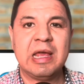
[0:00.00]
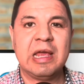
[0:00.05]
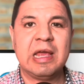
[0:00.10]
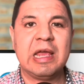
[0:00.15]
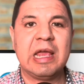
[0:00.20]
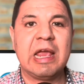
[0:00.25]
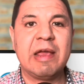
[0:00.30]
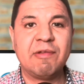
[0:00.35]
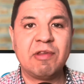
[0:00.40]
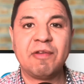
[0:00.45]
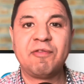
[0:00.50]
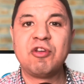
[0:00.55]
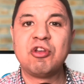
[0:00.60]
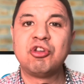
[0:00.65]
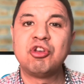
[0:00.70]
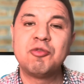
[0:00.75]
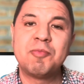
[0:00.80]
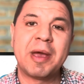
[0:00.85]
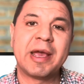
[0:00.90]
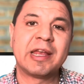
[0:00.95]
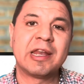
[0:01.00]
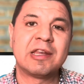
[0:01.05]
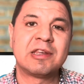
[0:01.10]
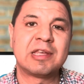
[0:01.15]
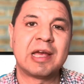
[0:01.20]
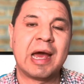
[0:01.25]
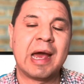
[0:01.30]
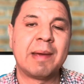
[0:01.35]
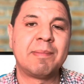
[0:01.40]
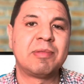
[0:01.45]
Even if you do make it in
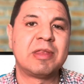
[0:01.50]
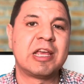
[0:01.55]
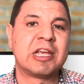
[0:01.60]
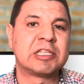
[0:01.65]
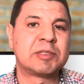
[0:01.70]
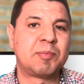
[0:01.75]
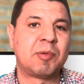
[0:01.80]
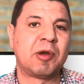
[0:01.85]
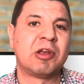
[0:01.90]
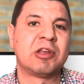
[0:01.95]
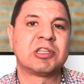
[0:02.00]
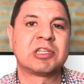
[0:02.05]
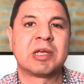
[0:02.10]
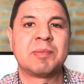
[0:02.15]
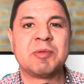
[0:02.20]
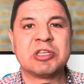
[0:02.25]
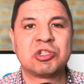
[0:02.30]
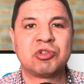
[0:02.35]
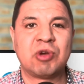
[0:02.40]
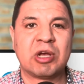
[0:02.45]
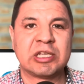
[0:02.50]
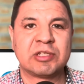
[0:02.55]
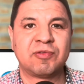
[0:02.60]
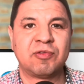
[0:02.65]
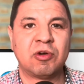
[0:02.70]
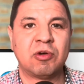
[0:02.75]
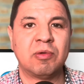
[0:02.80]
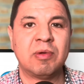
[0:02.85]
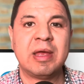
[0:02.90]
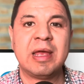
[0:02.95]
time, the experience can be
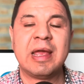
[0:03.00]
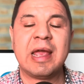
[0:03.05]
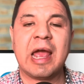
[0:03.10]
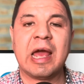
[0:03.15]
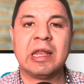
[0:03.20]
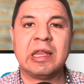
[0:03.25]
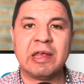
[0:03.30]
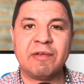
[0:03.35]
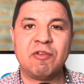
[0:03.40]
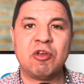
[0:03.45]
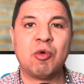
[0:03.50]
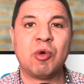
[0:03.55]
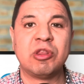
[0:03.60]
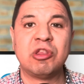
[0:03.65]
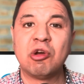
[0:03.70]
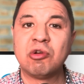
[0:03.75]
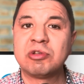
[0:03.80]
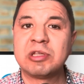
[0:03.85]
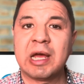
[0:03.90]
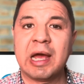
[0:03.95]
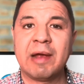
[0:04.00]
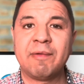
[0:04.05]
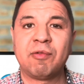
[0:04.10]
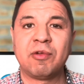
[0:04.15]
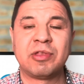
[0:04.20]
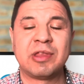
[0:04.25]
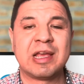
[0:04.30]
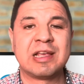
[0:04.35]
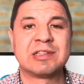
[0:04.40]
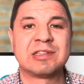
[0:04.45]
stressful and leave you with no time for things